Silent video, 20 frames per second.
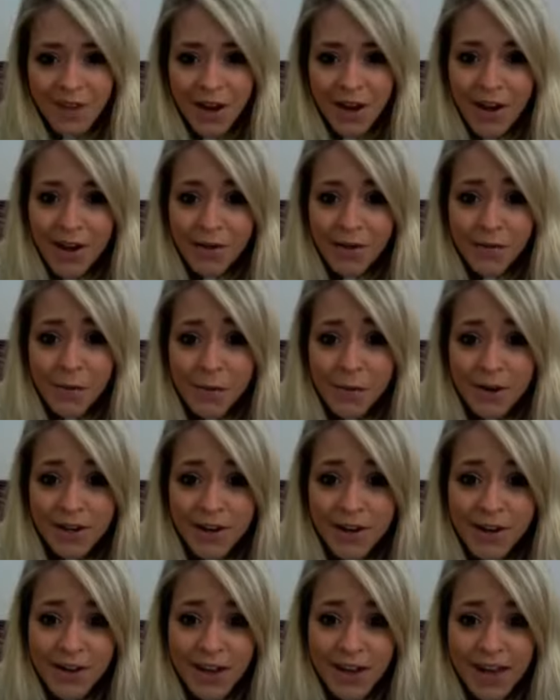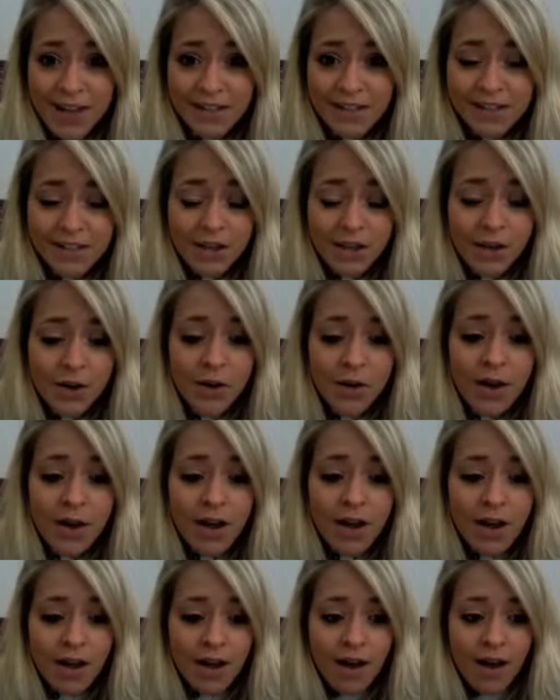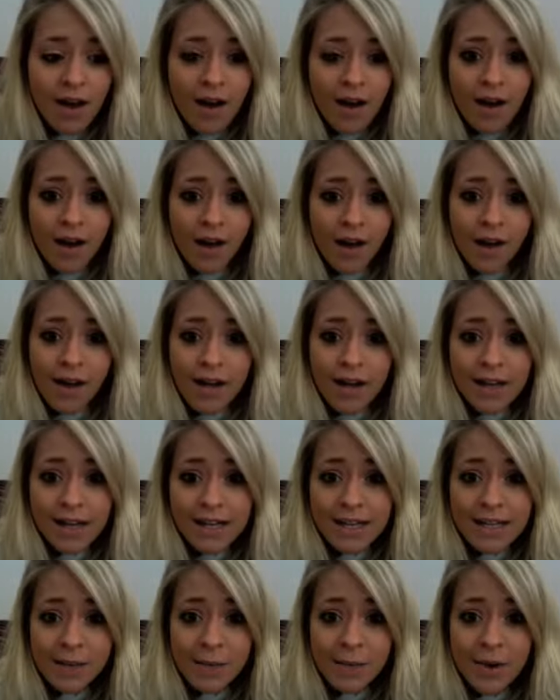Hi everyone. Okay, so in